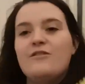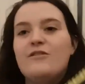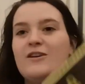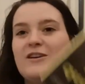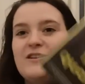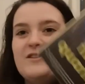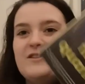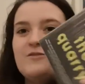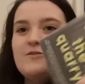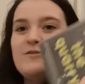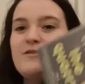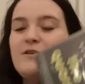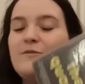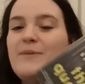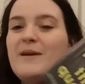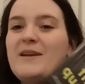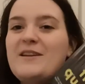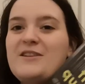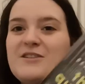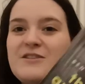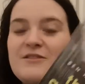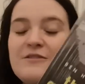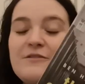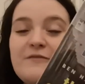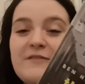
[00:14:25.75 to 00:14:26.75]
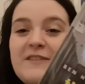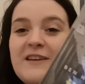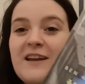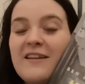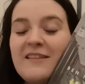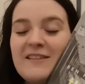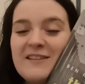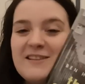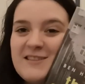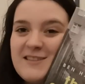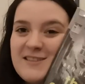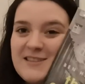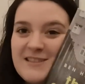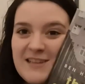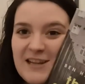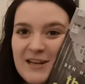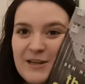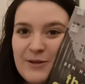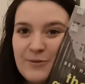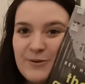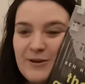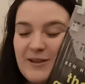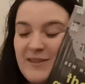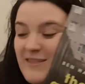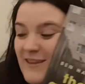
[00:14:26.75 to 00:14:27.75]
30 or so pages of the others and
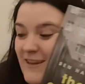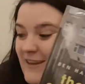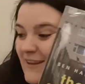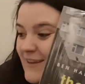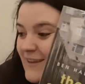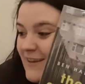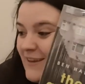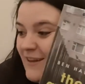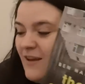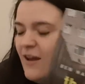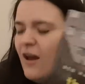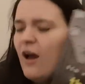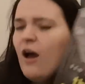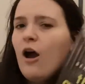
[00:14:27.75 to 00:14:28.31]
tell you what I think.